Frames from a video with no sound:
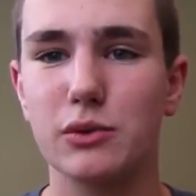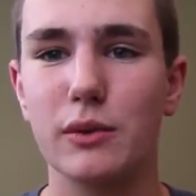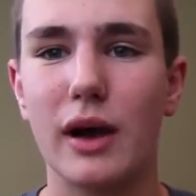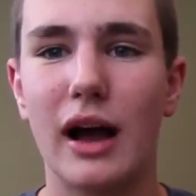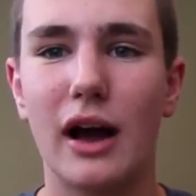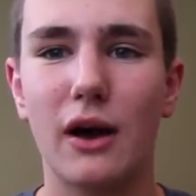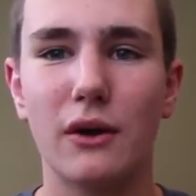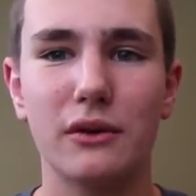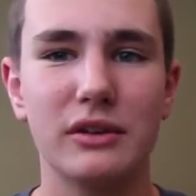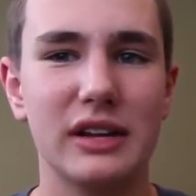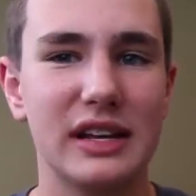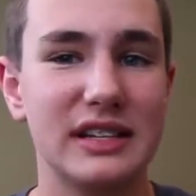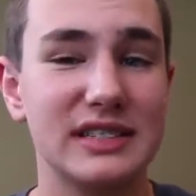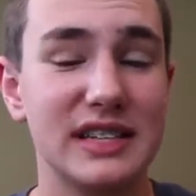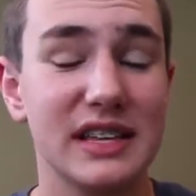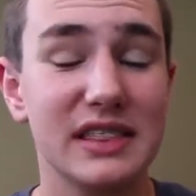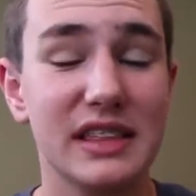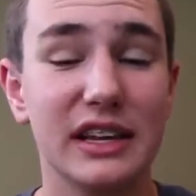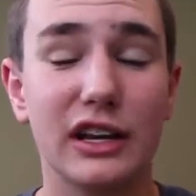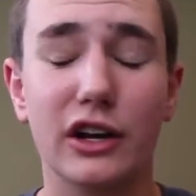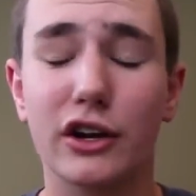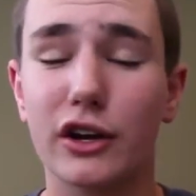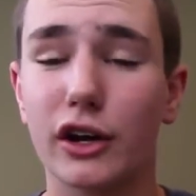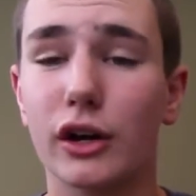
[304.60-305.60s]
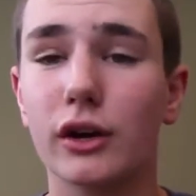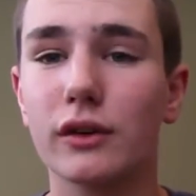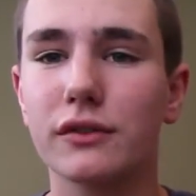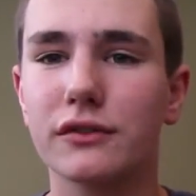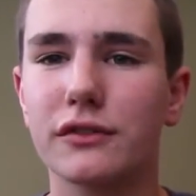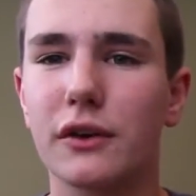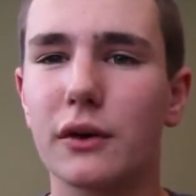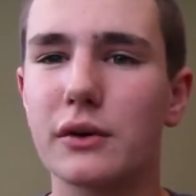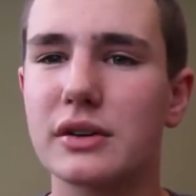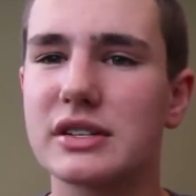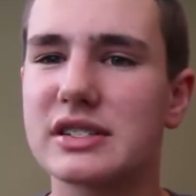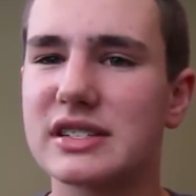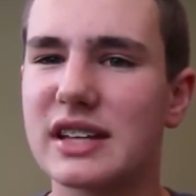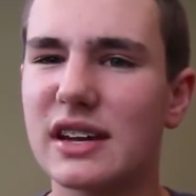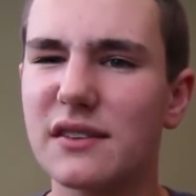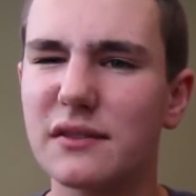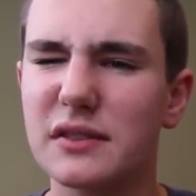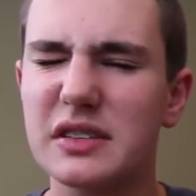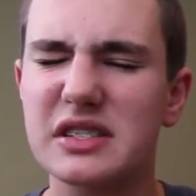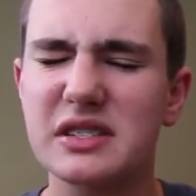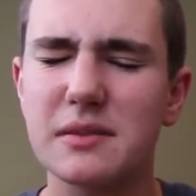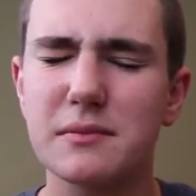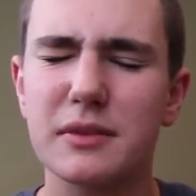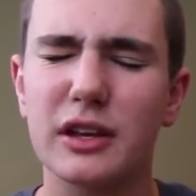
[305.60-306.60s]
Round, as I think a curved phone is
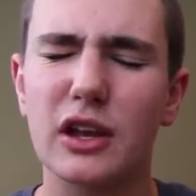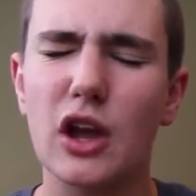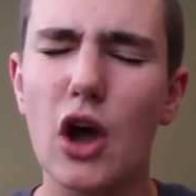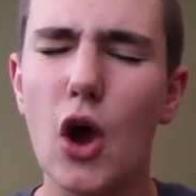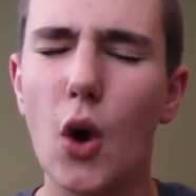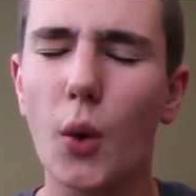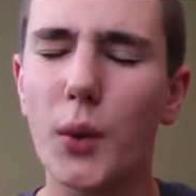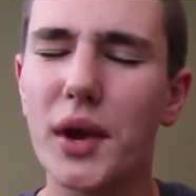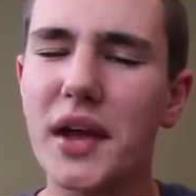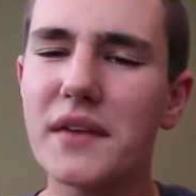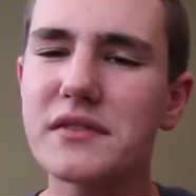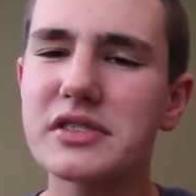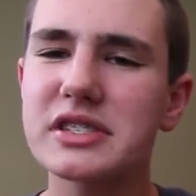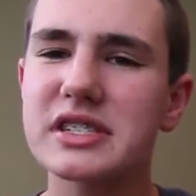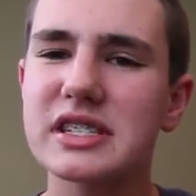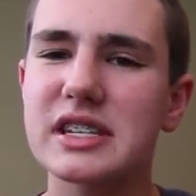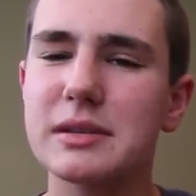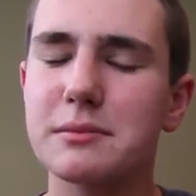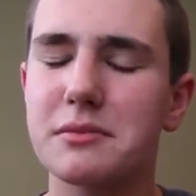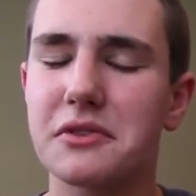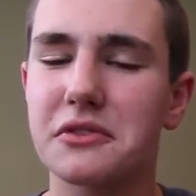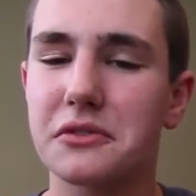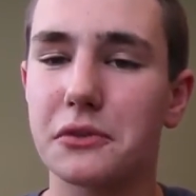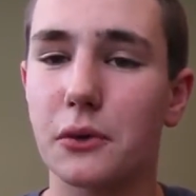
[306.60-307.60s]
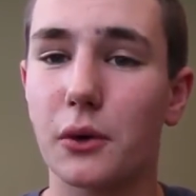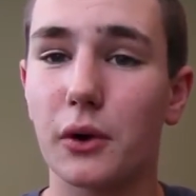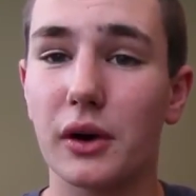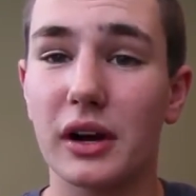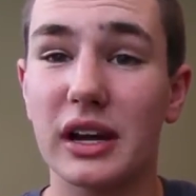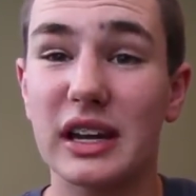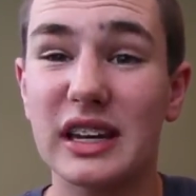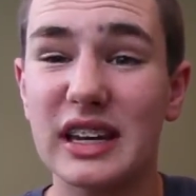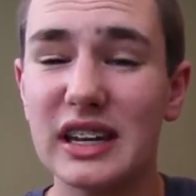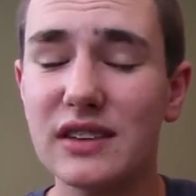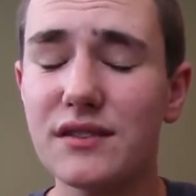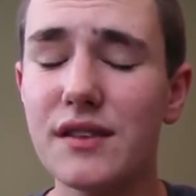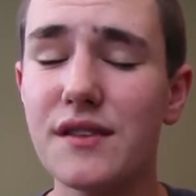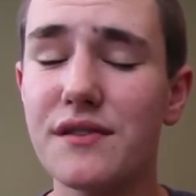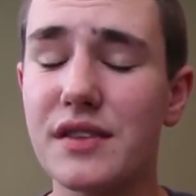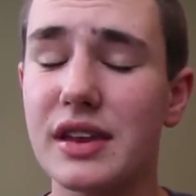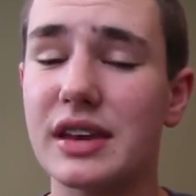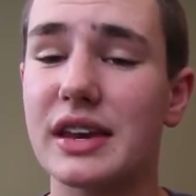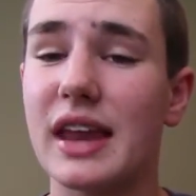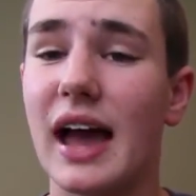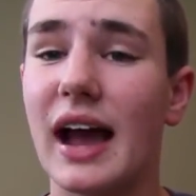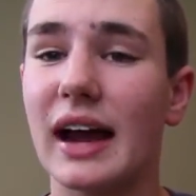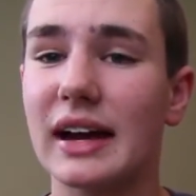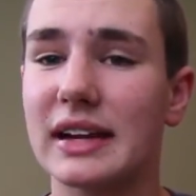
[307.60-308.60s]
definitely something we haven't seen before, and even if they
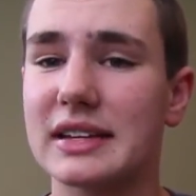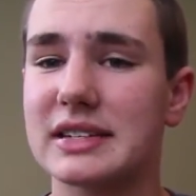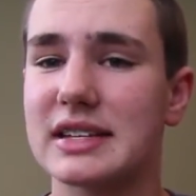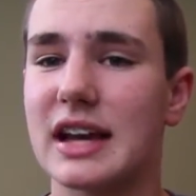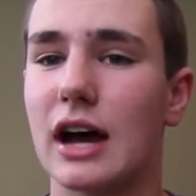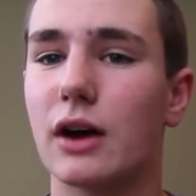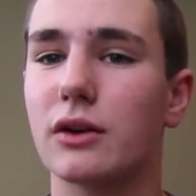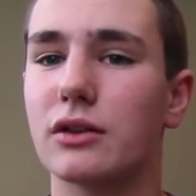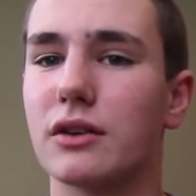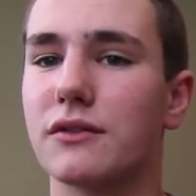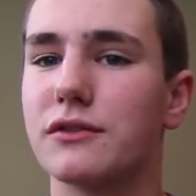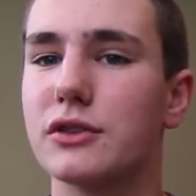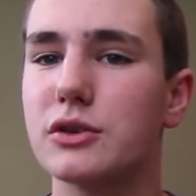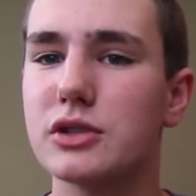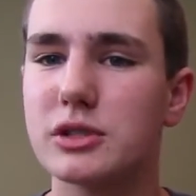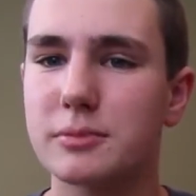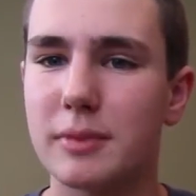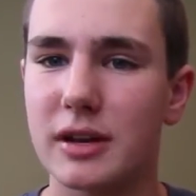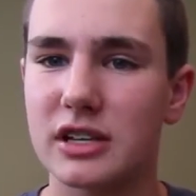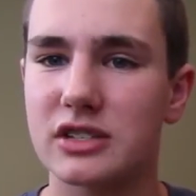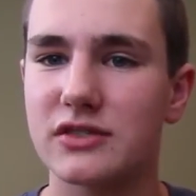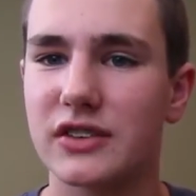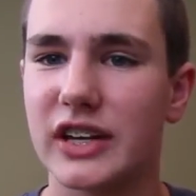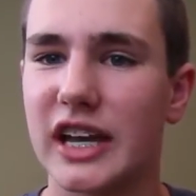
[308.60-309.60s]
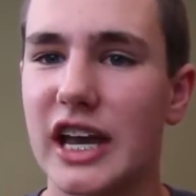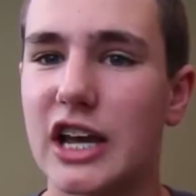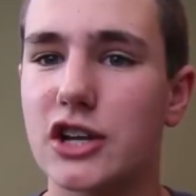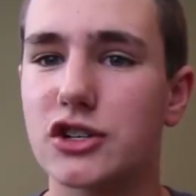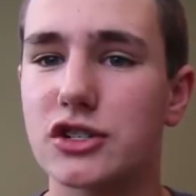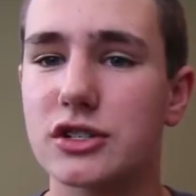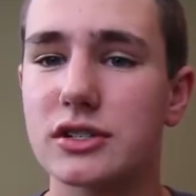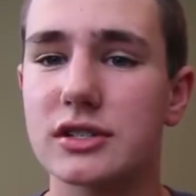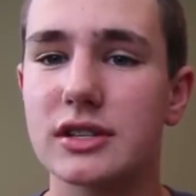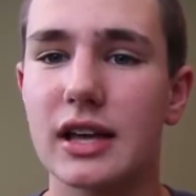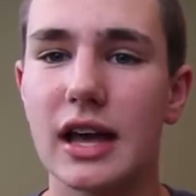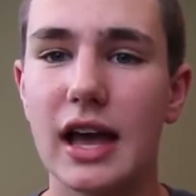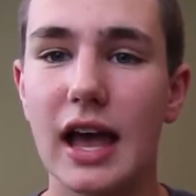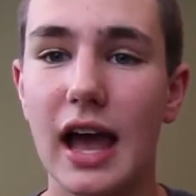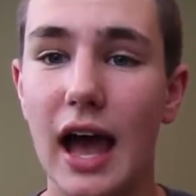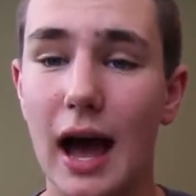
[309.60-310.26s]
knock it down a few specifications,